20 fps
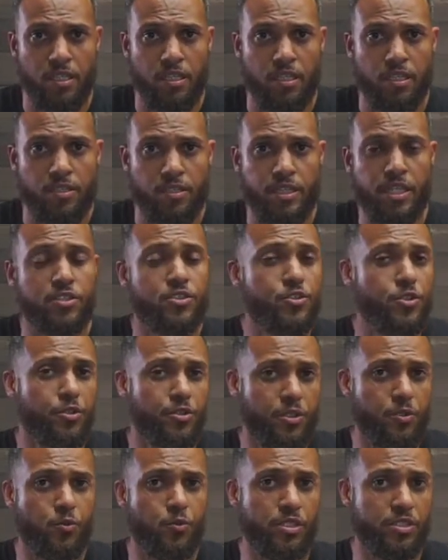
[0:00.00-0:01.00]
That
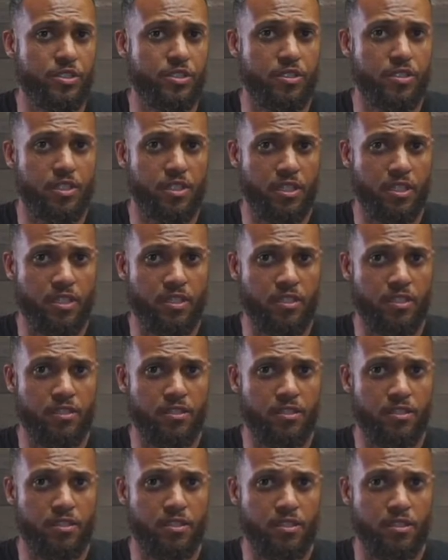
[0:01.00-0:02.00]
certainly wasn't in
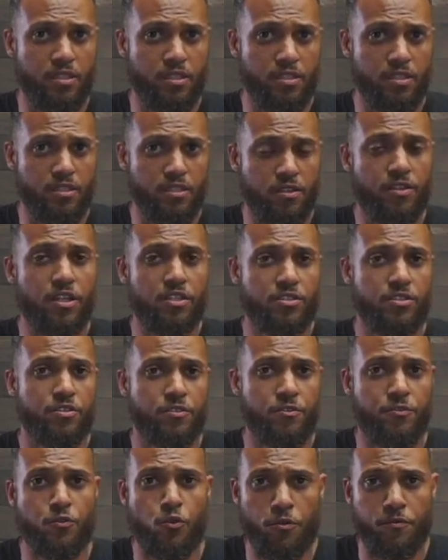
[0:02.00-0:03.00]
the thoughts of the
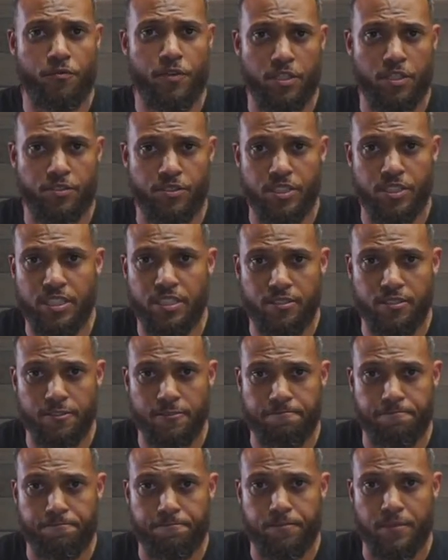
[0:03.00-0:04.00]
forefathers either.
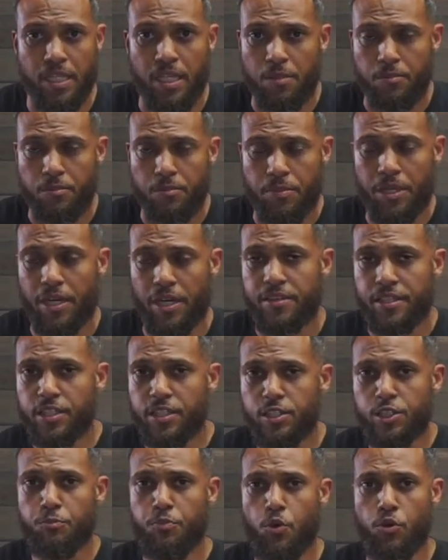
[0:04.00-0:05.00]
But I think it's
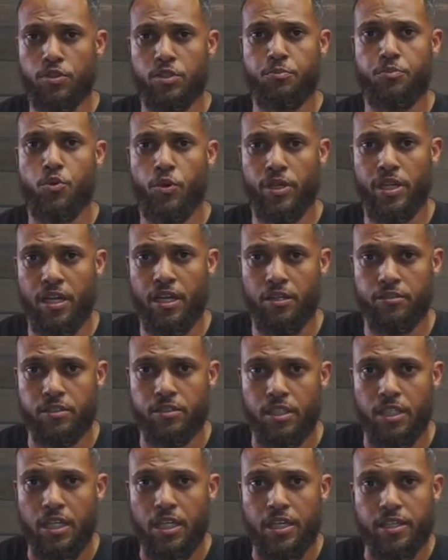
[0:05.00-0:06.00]
important to point out
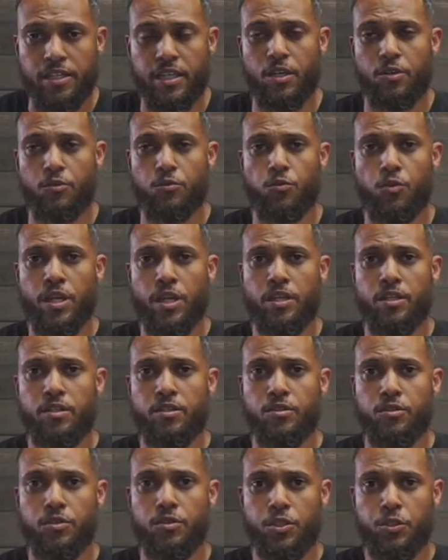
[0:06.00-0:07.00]
that when
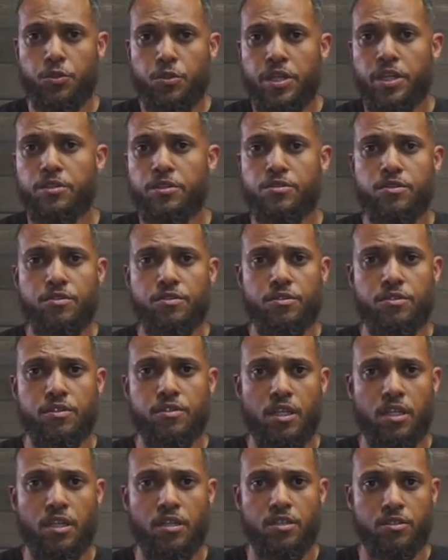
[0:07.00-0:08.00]
you hear
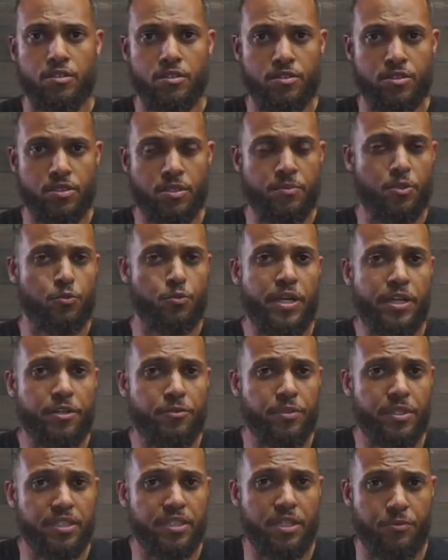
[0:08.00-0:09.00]
some of the
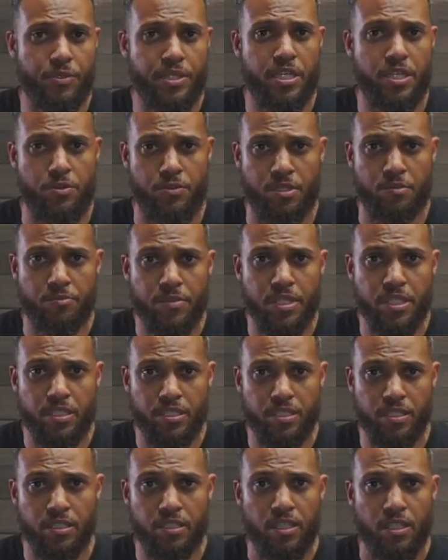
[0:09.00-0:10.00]
rhetoric that we hear in the
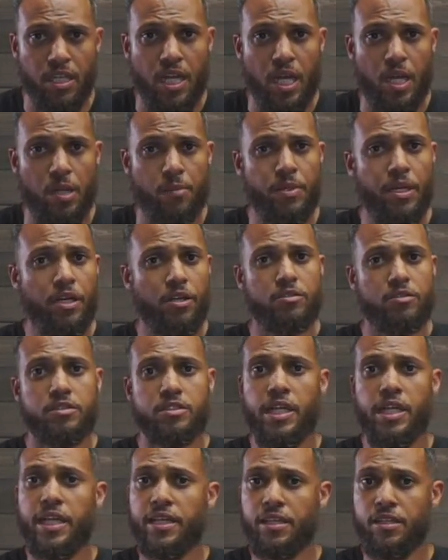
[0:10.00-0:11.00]
media about
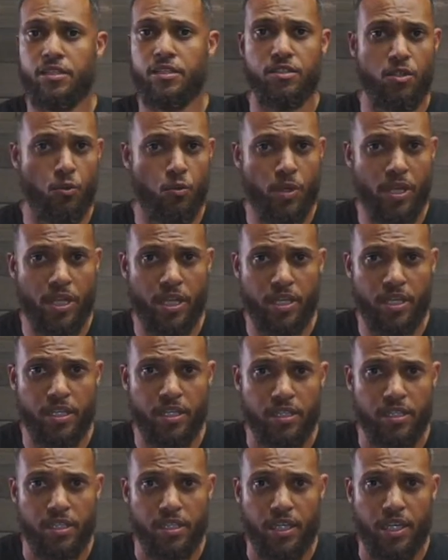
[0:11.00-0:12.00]
taking away
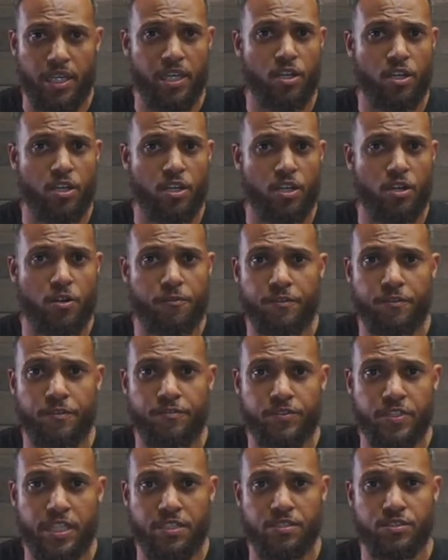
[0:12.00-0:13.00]

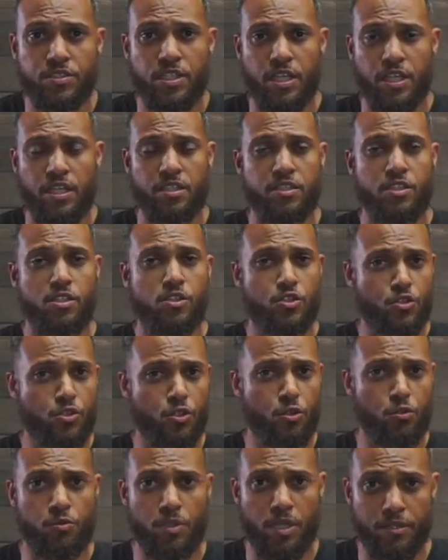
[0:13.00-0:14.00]
AR-15s and
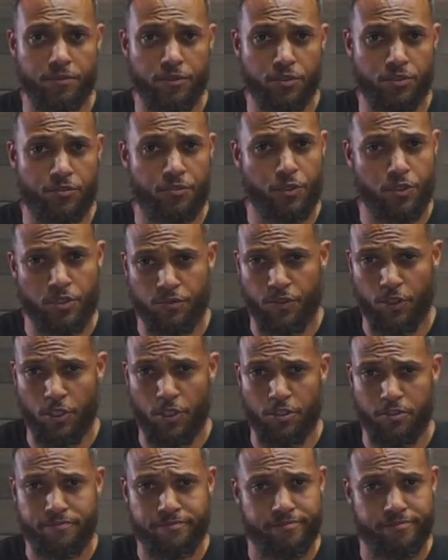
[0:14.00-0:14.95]
assault rifles, first of all,